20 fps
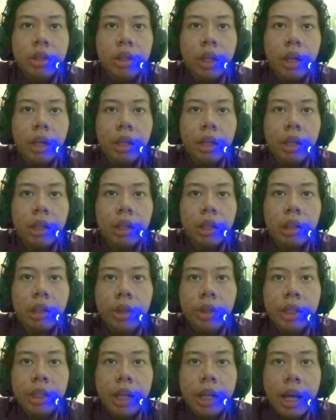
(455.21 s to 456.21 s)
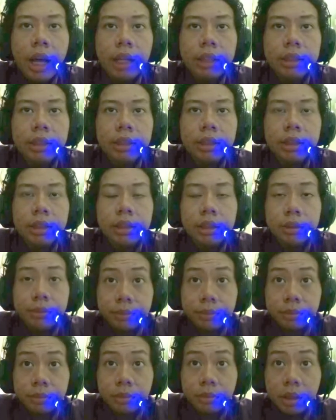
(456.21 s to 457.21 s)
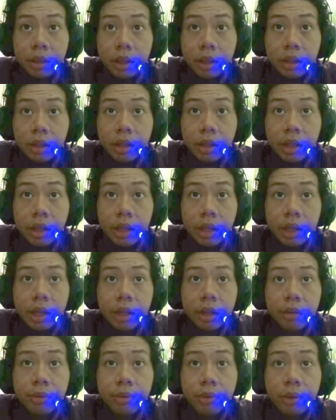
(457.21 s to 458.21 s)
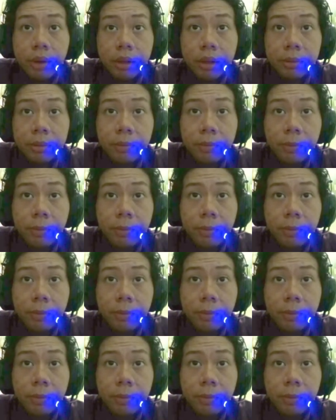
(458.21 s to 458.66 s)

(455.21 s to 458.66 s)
and chlorine has -1.